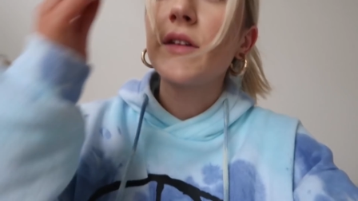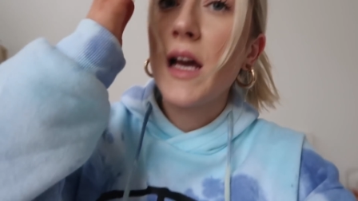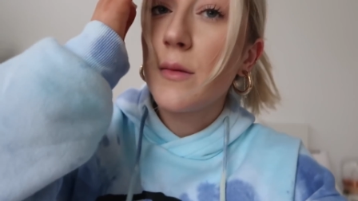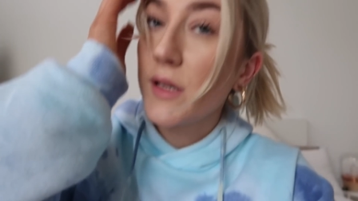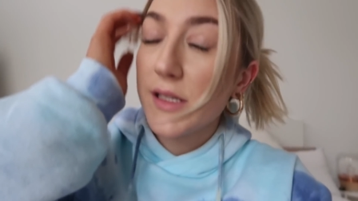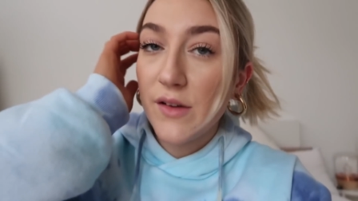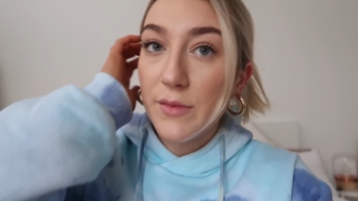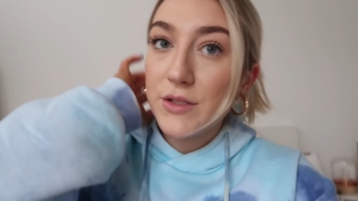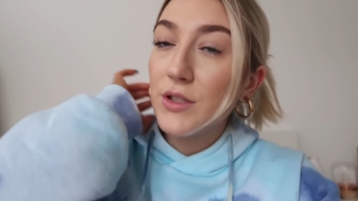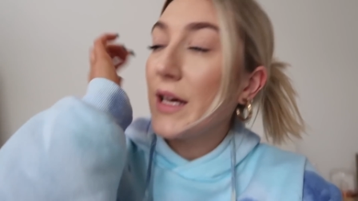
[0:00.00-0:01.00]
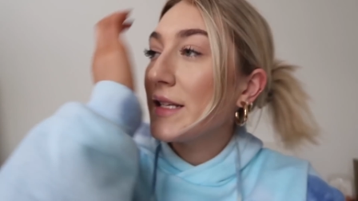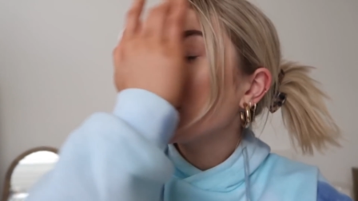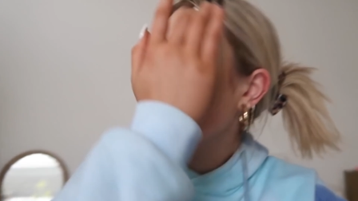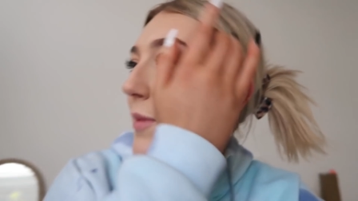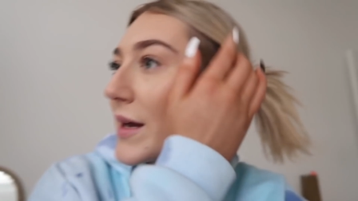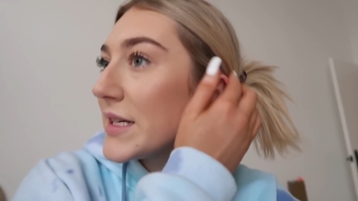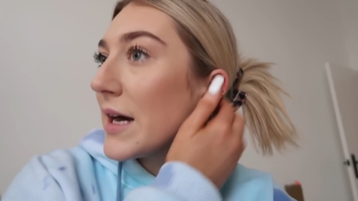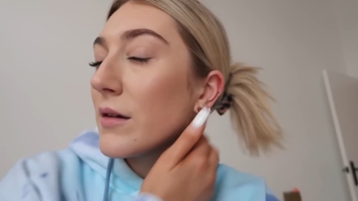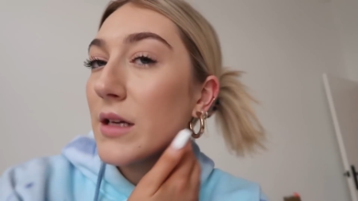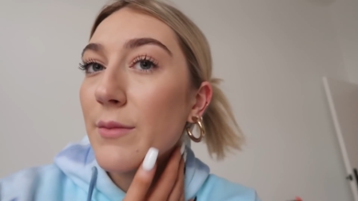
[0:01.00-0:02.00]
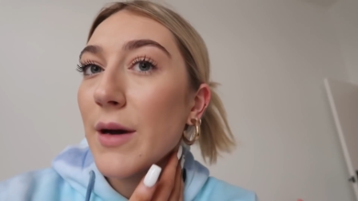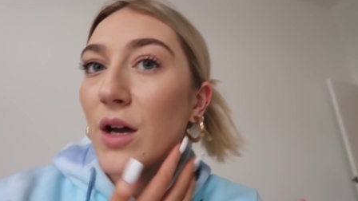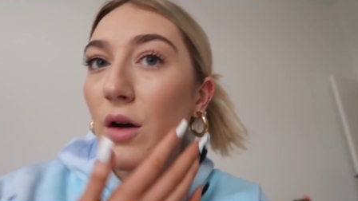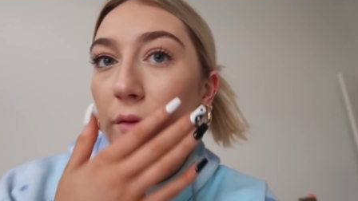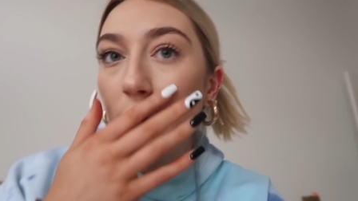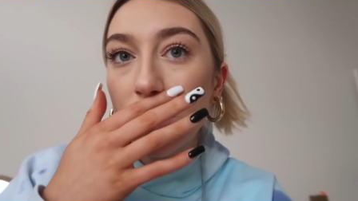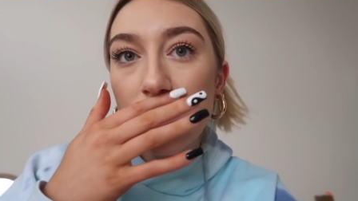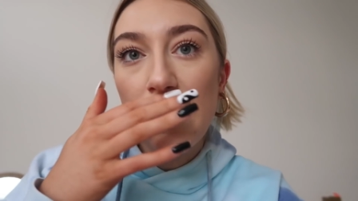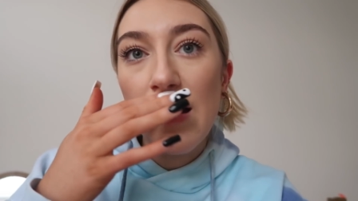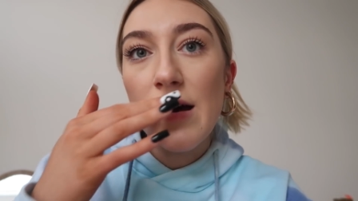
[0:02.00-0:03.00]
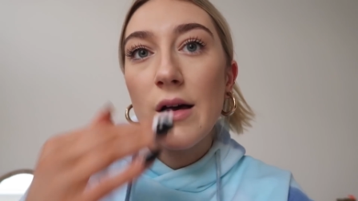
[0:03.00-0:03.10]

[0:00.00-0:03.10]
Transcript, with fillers: coffee now because I've been too lazy to go back to Aldi and buy coffee pods.